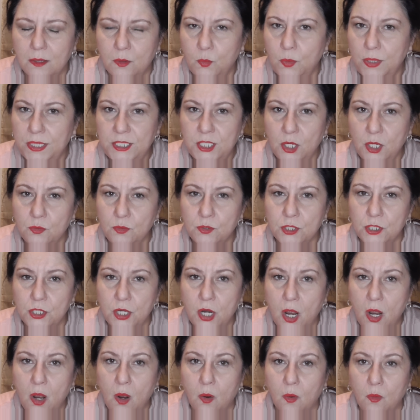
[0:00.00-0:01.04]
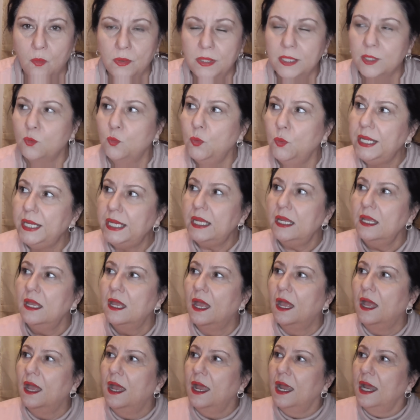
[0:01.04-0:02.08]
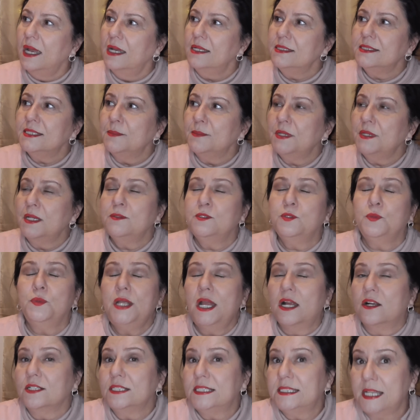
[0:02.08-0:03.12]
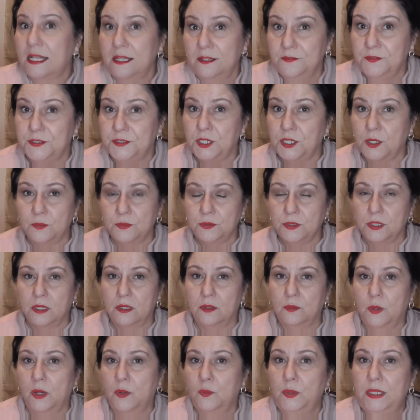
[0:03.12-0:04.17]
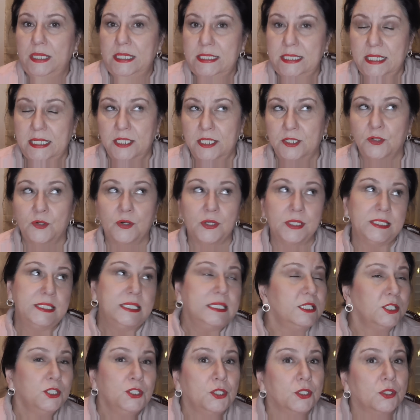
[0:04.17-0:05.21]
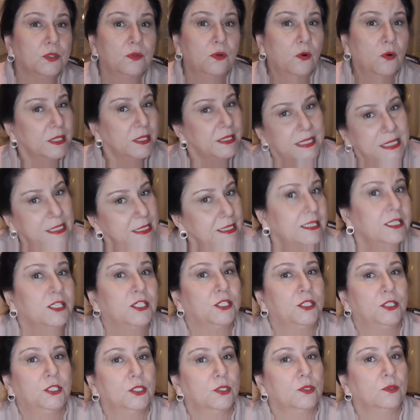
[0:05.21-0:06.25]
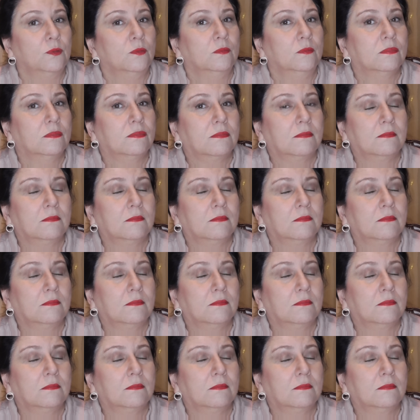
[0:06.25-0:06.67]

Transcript: we don't know. Like we, and sometimes we ourselves don't know what we did or didn't do, or didn't do.